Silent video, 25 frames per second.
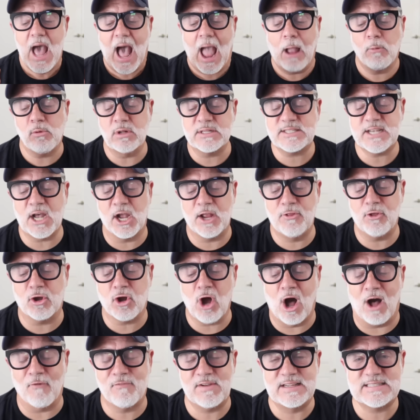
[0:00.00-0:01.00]
I will tell you the
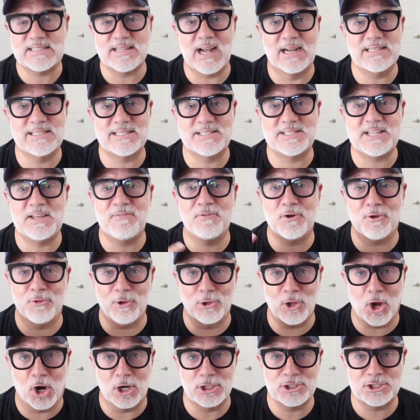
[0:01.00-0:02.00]
coffee sizes, even on the
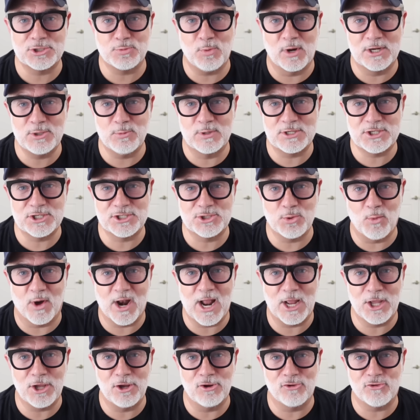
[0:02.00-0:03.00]
largest one, which is the one
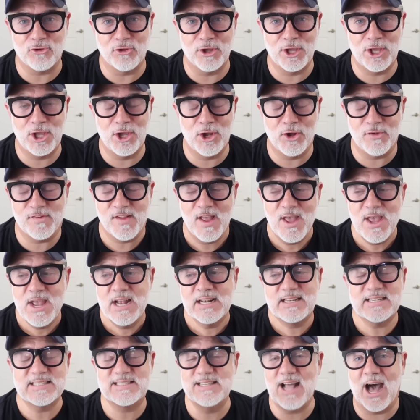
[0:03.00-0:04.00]
I usually use,
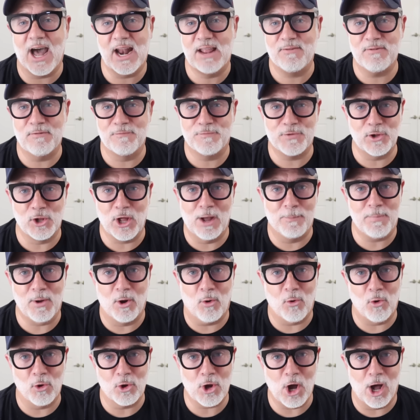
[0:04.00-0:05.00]
does not even fill up a
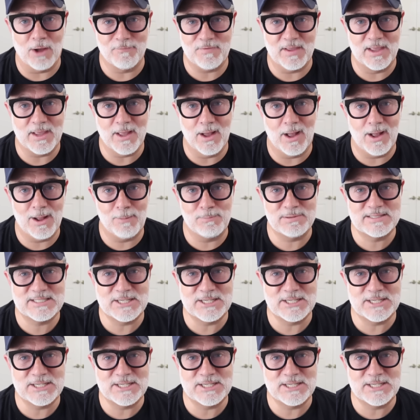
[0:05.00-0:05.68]
whole coffee cup.